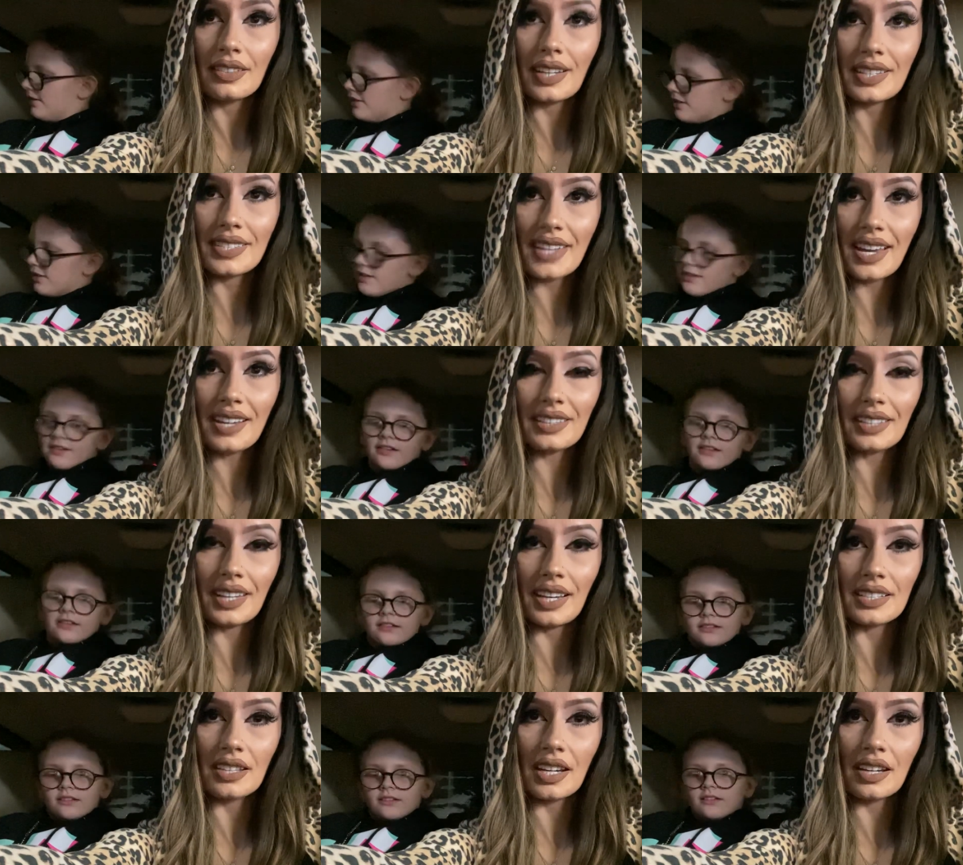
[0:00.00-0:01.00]

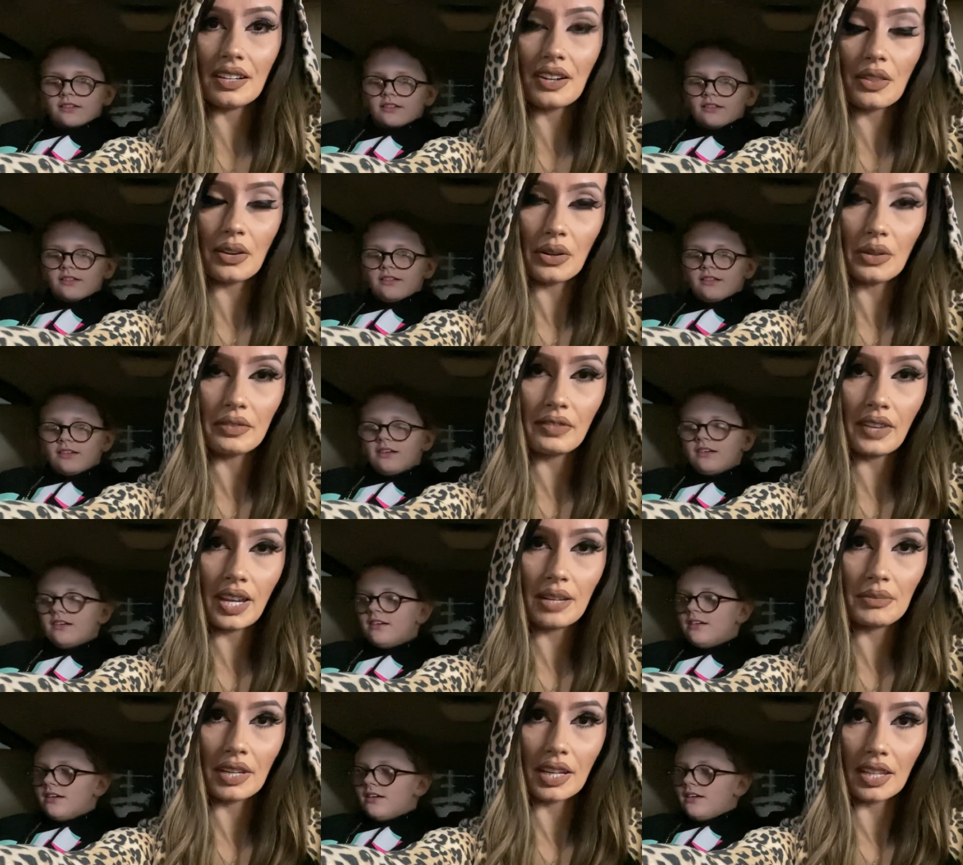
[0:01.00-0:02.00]
Speaker 1: exactly it's like another whole
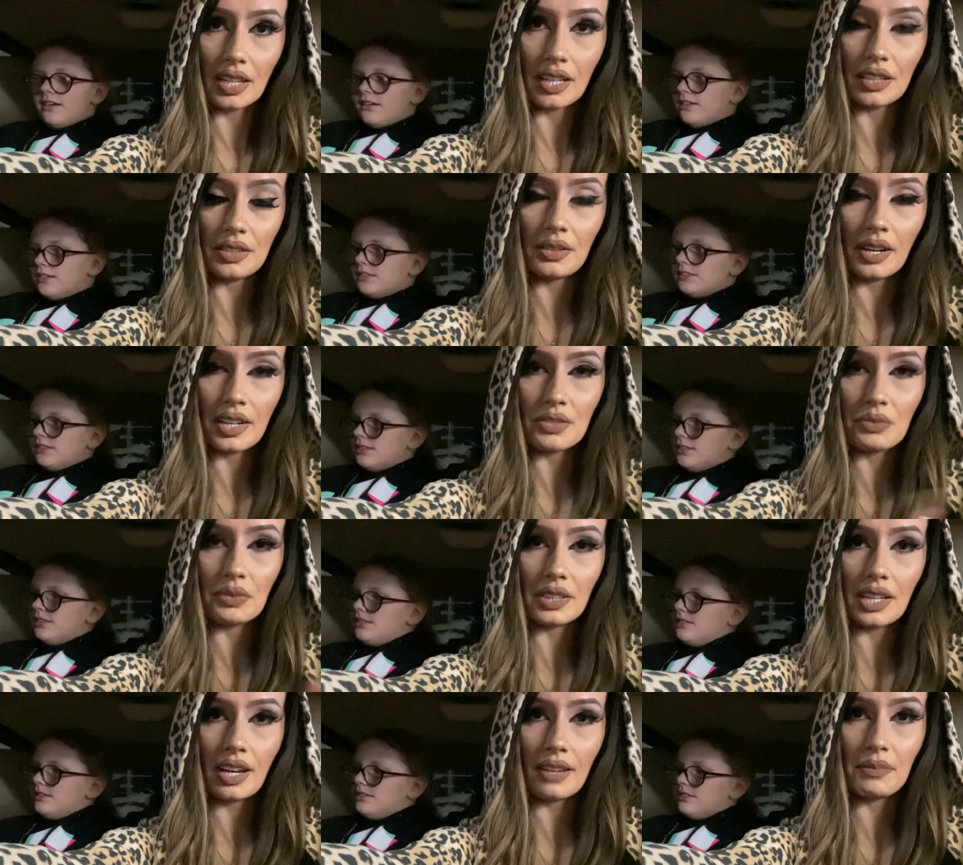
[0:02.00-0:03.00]
family like you guys
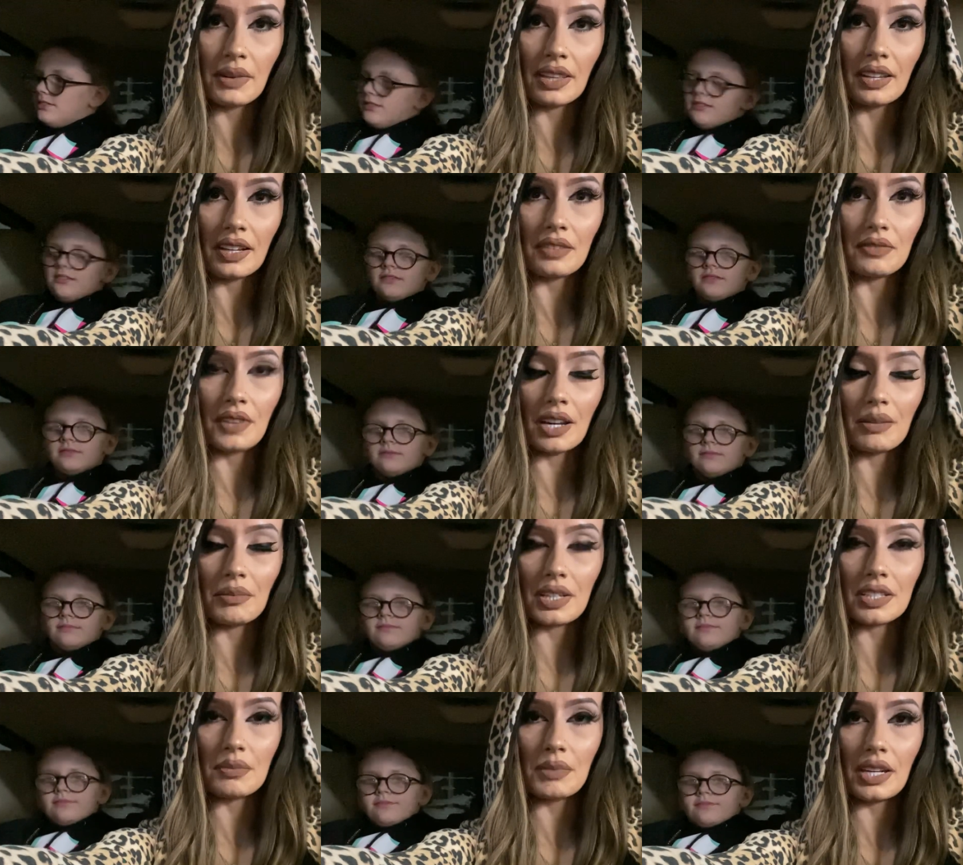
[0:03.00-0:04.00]
really have been like a
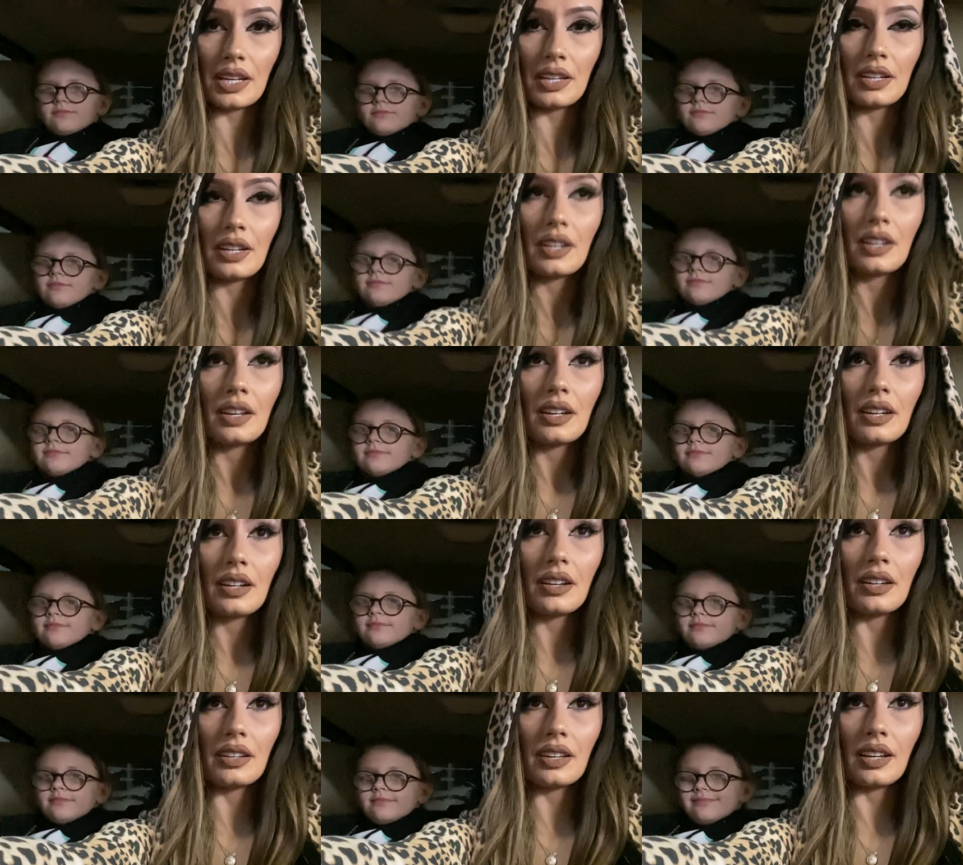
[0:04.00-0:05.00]
family to me
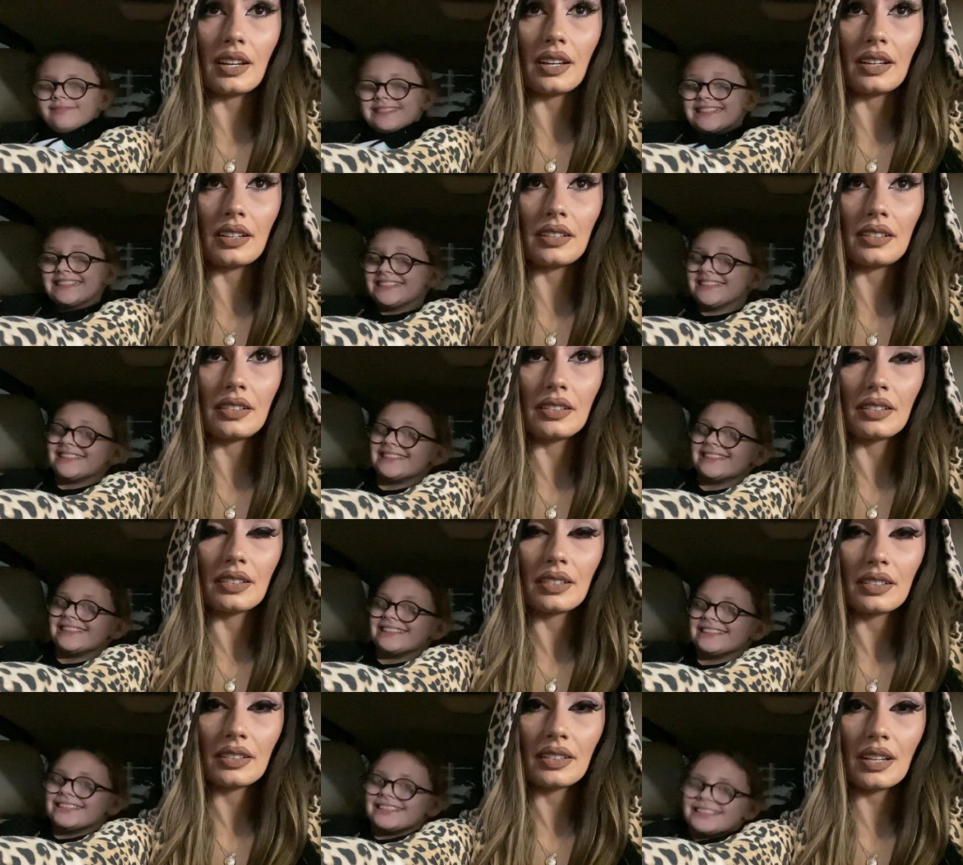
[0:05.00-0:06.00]
and
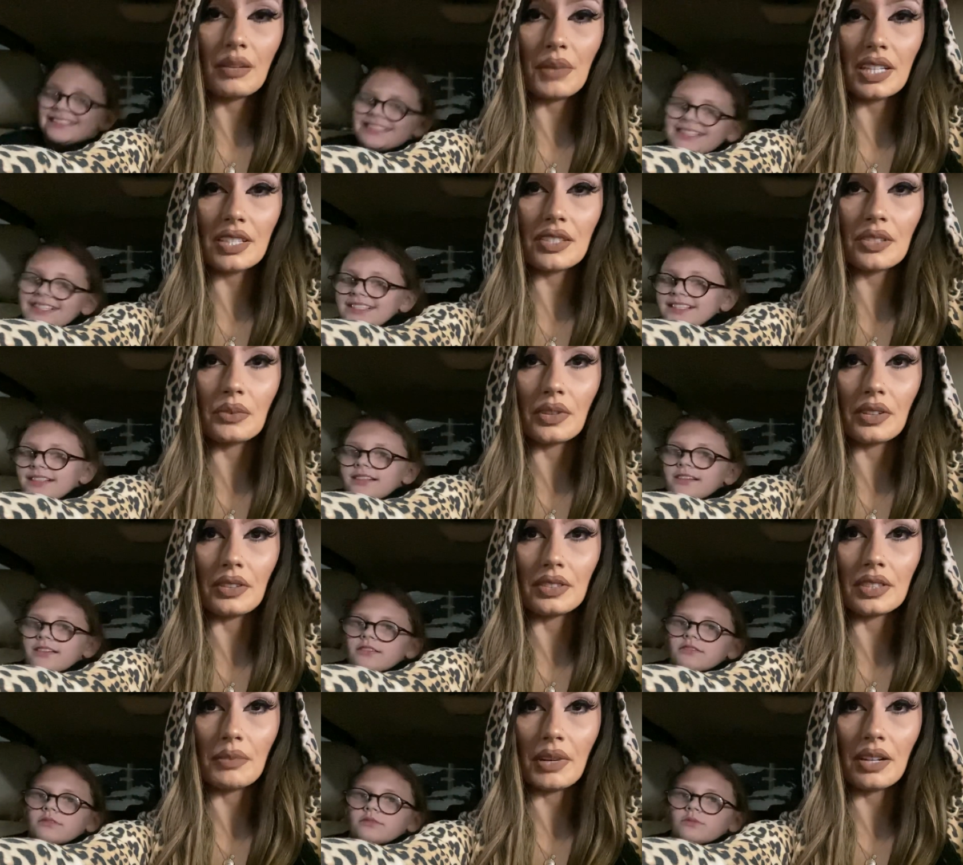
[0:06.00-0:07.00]
it means the
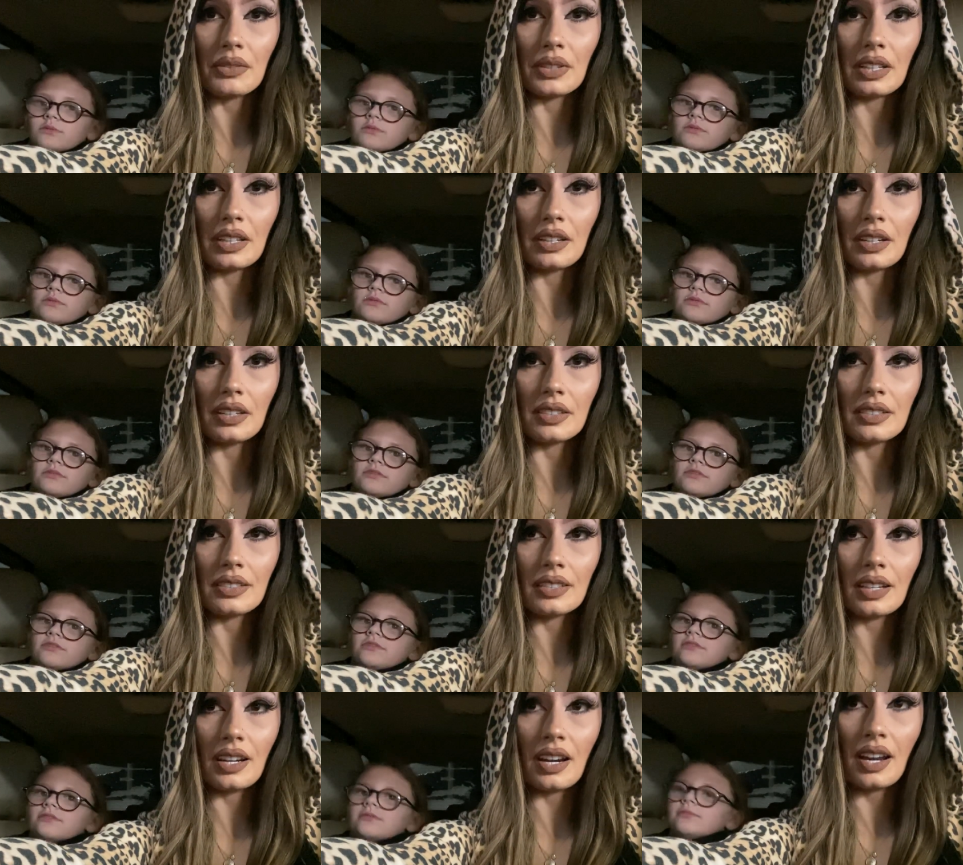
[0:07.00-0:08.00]
world to me. It really does. And